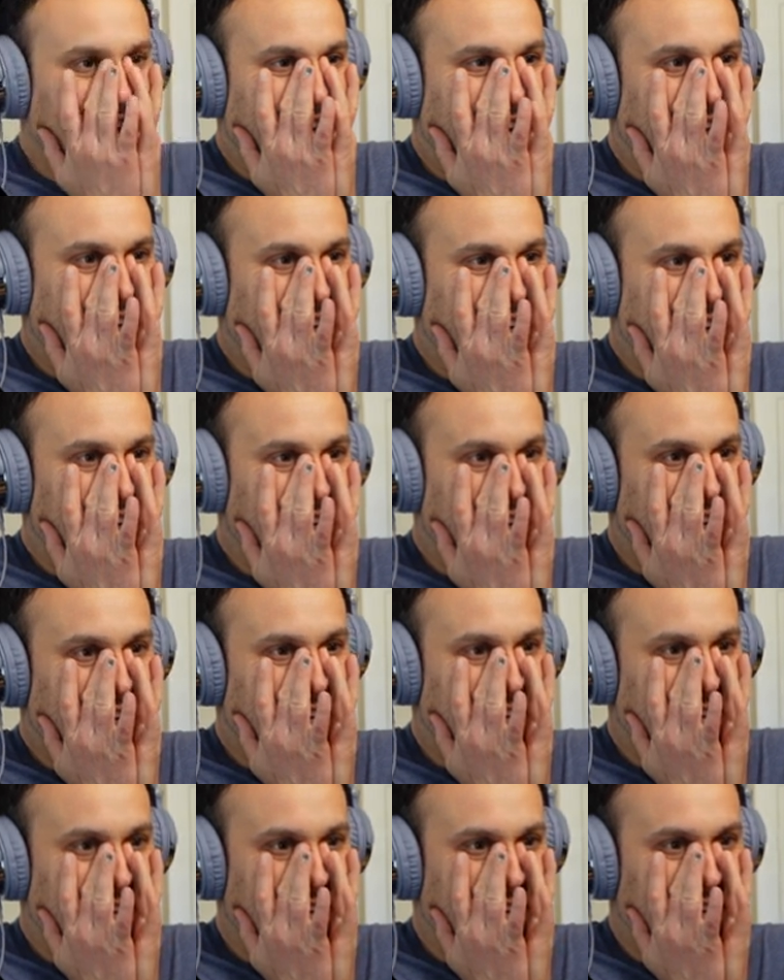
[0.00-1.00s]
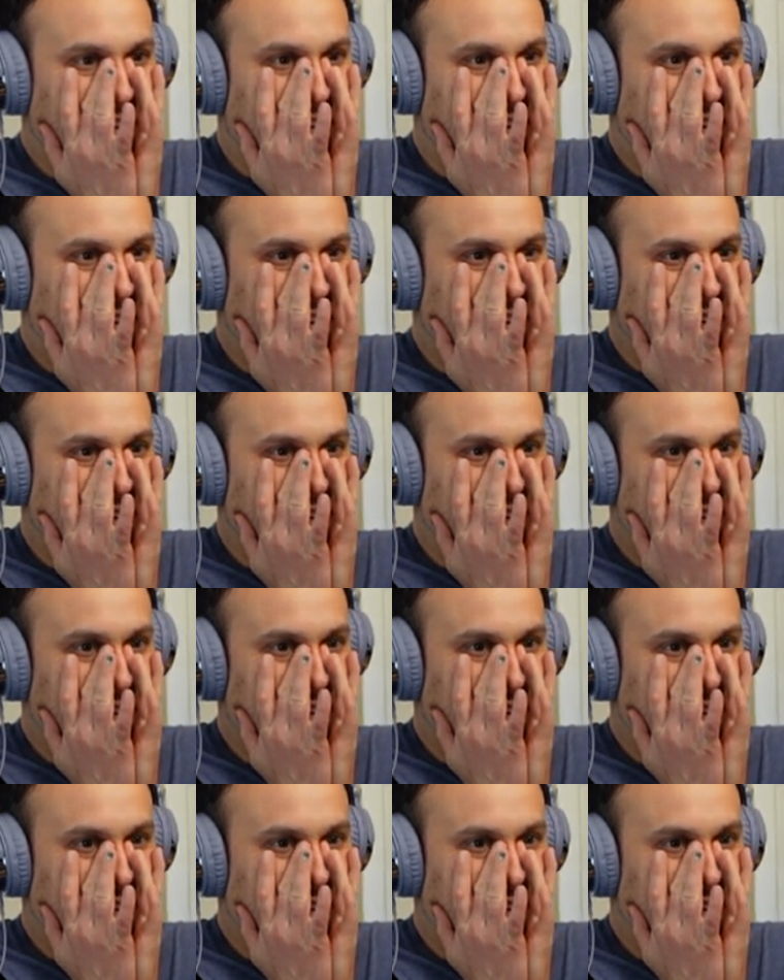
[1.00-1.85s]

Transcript: [no speech]